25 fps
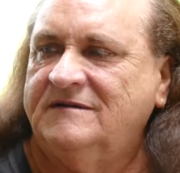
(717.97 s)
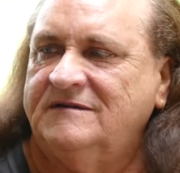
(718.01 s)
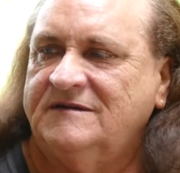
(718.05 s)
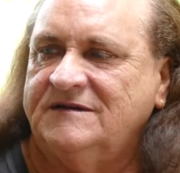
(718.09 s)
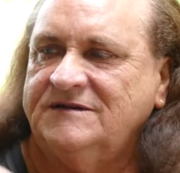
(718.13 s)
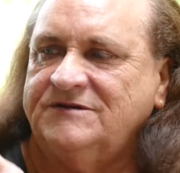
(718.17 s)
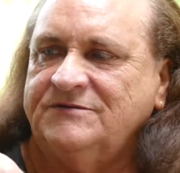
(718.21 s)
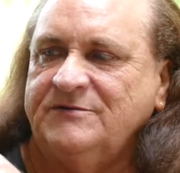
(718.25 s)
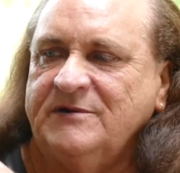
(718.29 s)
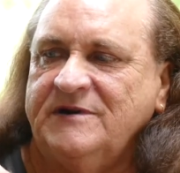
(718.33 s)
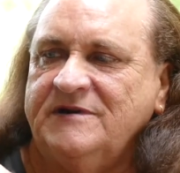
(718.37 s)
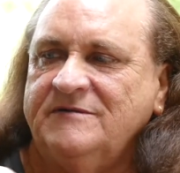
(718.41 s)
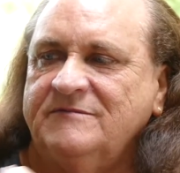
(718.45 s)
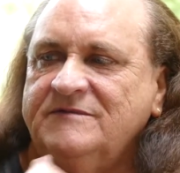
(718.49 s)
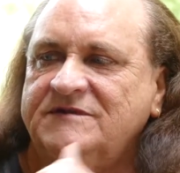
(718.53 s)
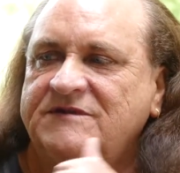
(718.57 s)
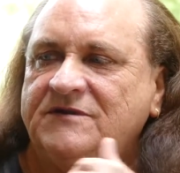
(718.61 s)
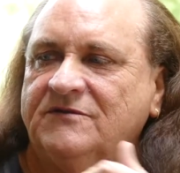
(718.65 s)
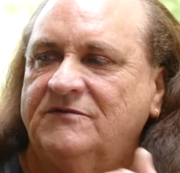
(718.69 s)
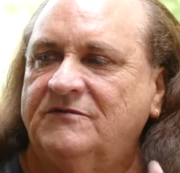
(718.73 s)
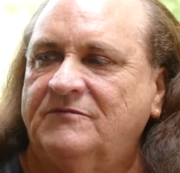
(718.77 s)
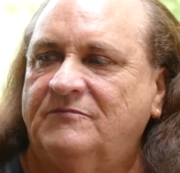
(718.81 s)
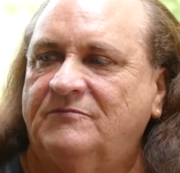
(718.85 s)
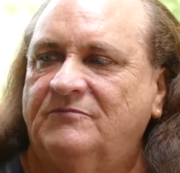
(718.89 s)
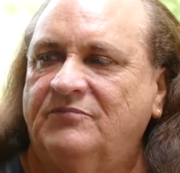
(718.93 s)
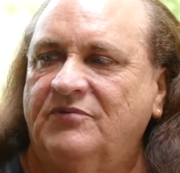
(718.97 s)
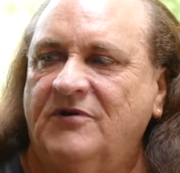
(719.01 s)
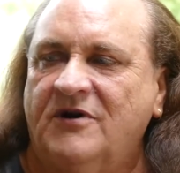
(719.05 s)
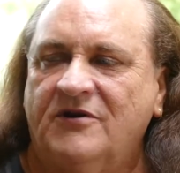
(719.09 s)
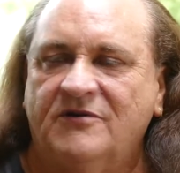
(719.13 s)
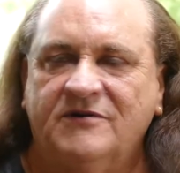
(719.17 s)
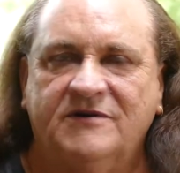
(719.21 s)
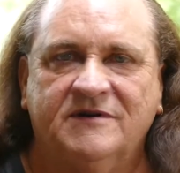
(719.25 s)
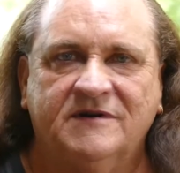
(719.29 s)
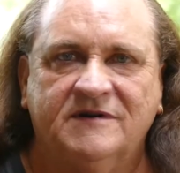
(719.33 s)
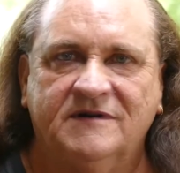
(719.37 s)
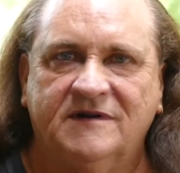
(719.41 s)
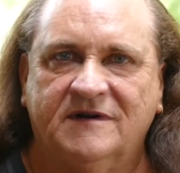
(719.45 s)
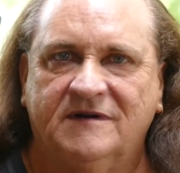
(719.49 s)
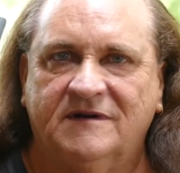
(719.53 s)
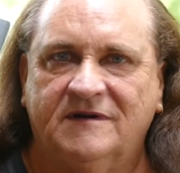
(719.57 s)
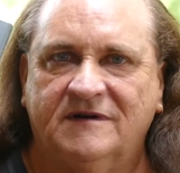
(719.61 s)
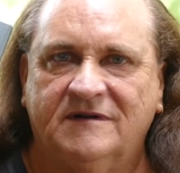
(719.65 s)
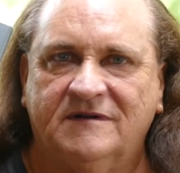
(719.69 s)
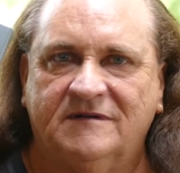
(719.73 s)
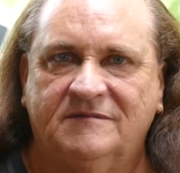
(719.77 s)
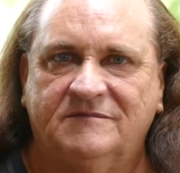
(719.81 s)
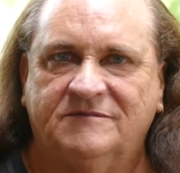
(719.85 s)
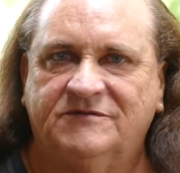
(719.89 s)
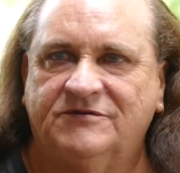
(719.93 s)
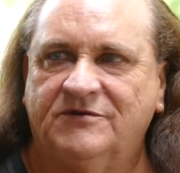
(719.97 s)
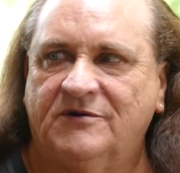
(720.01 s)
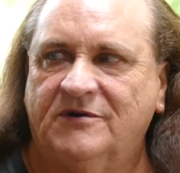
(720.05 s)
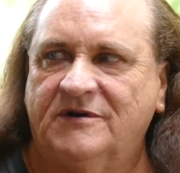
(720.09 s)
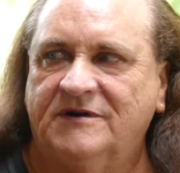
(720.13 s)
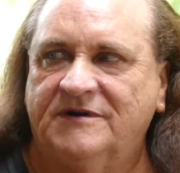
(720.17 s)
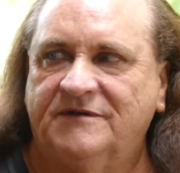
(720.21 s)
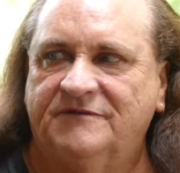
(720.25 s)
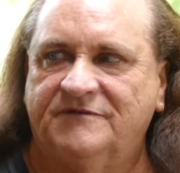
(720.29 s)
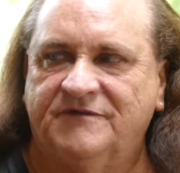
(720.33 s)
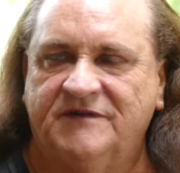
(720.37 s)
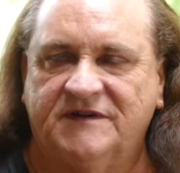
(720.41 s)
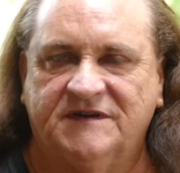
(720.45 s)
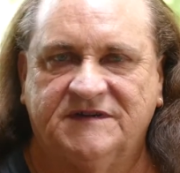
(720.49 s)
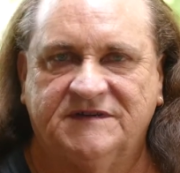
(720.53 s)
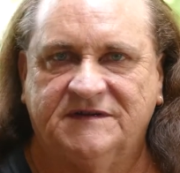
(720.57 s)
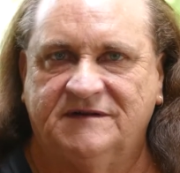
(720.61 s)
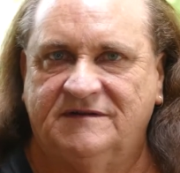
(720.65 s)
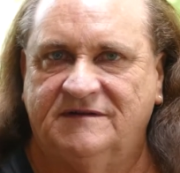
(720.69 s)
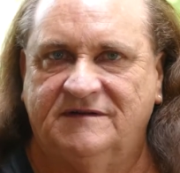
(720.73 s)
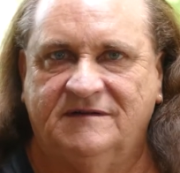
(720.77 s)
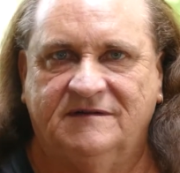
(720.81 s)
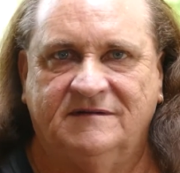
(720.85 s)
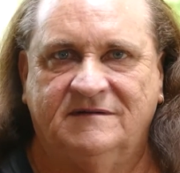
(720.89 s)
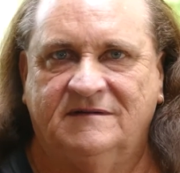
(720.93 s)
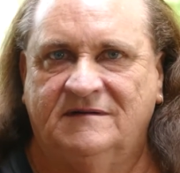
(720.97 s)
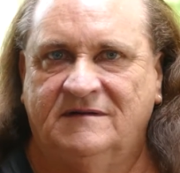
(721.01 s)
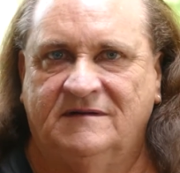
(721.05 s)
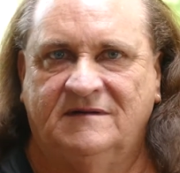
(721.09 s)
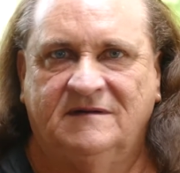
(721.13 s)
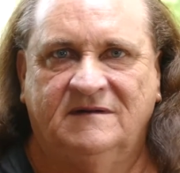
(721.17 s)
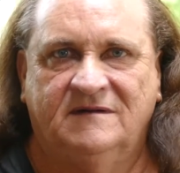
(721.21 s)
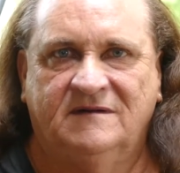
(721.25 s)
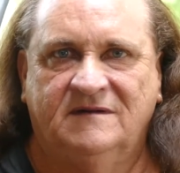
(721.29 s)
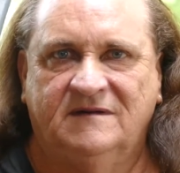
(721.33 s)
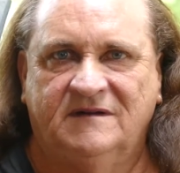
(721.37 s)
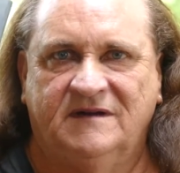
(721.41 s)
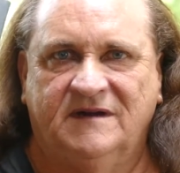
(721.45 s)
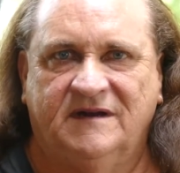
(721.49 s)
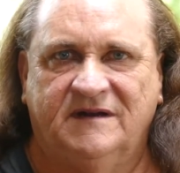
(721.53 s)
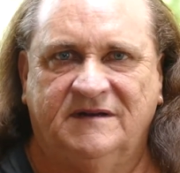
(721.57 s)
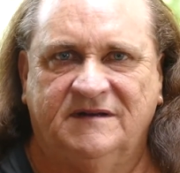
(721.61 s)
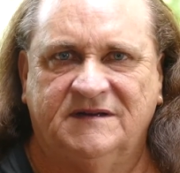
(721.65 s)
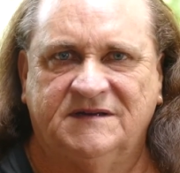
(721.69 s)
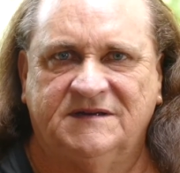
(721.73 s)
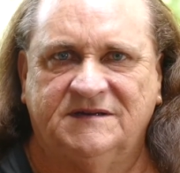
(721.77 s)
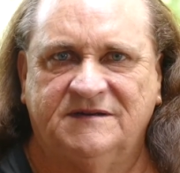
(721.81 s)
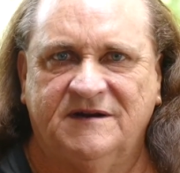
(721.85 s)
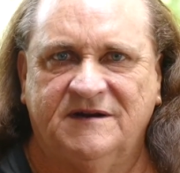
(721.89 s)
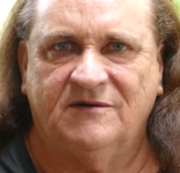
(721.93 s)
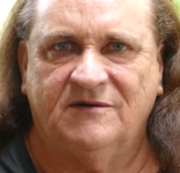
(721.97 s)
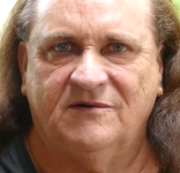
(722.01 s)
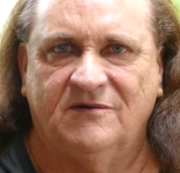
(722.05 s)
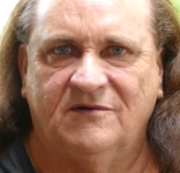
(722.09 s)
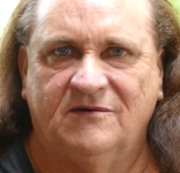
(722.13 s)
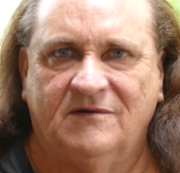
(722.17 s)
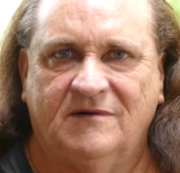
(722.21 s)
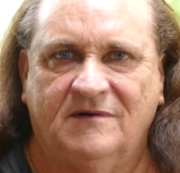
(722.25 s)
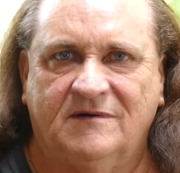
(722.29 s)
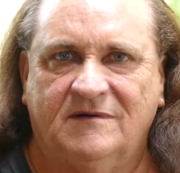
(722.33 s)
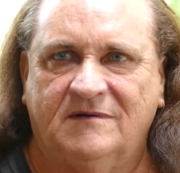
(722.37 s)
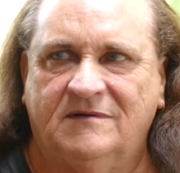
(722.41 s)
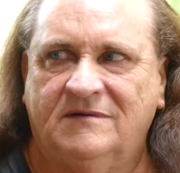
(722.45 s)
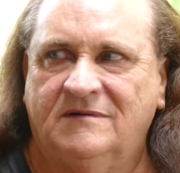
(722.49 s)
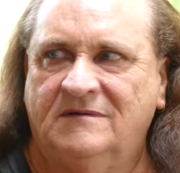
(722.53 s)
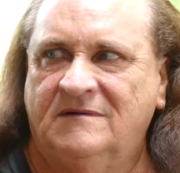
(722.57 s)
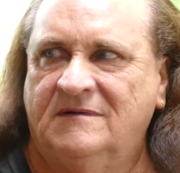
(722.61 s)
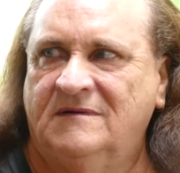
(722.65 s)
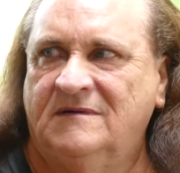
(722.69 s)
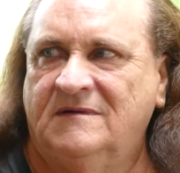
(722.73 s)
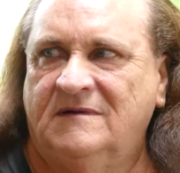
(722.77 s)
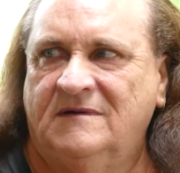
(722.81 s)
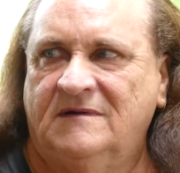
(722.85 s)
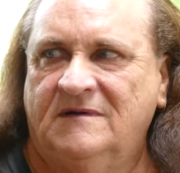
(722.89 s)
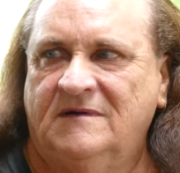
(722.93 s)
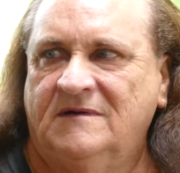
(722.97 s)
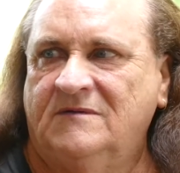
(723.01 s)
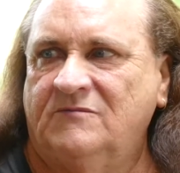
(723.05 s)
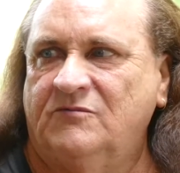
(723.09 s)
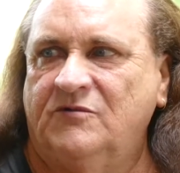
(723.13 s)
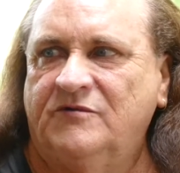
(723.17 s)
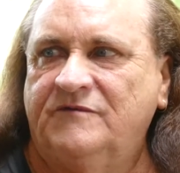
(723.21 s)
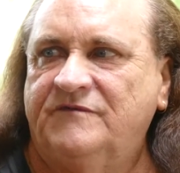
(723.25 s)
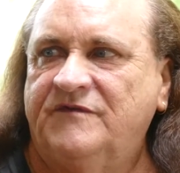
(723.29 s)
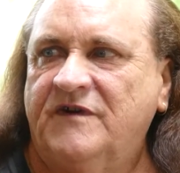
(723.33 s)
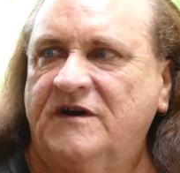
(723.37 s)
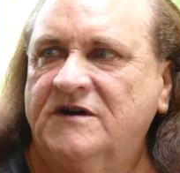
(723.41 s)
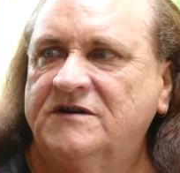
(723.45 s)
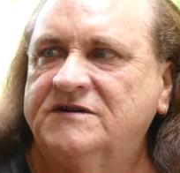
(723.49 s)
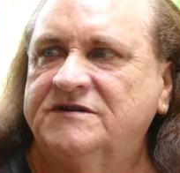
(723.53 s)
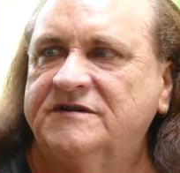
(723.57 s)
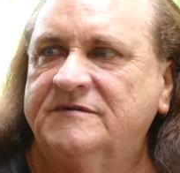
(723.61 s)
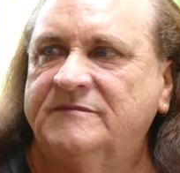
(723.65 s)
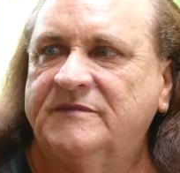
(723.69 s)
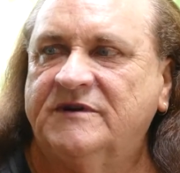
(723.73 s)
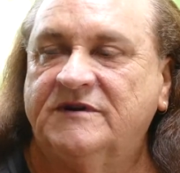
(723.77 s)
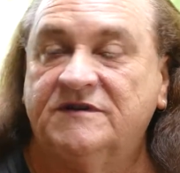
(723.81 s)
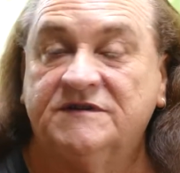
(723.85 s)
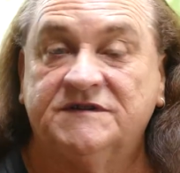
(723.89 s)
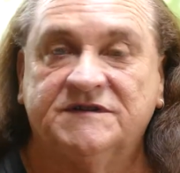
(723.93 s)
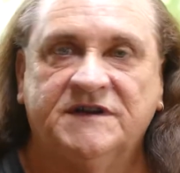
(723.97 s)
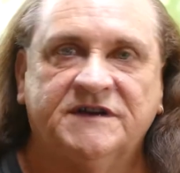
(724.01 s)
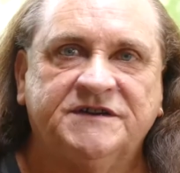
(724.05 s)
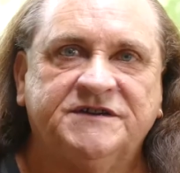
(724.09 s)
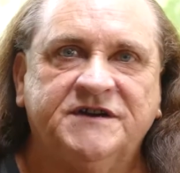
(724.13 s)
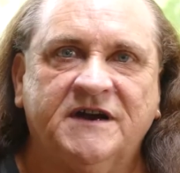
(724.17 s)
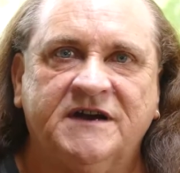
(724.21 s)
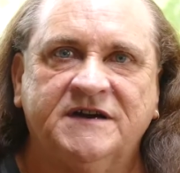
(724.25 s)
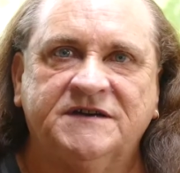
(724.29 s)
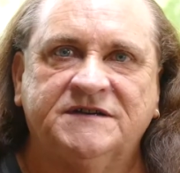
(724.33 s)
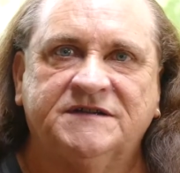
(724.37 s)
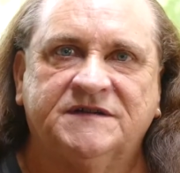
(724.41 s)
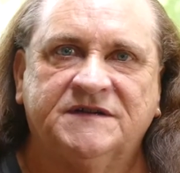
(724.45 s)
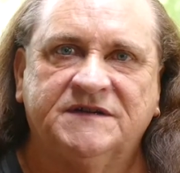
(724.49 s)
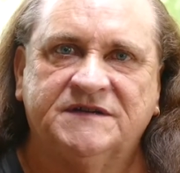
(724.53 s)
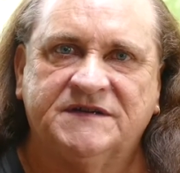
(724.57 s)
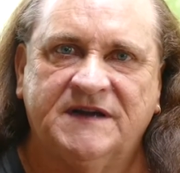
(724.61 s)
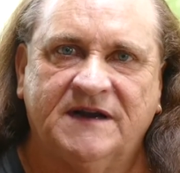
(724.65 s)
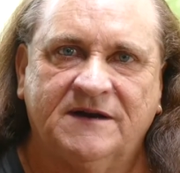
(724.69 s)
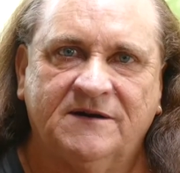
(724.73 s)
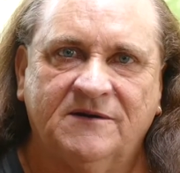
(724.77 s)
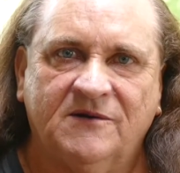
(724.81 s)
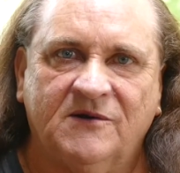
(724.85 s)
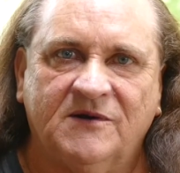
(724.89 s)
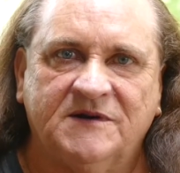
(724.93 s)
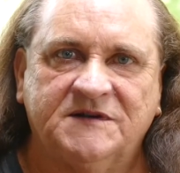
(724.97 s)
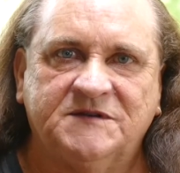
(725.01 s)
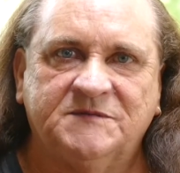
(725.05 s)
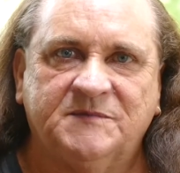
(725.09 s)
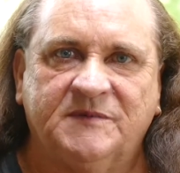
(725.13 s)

The screen was all broken and I tried to fix it, and yeah, this longer would function because they changed the satellites.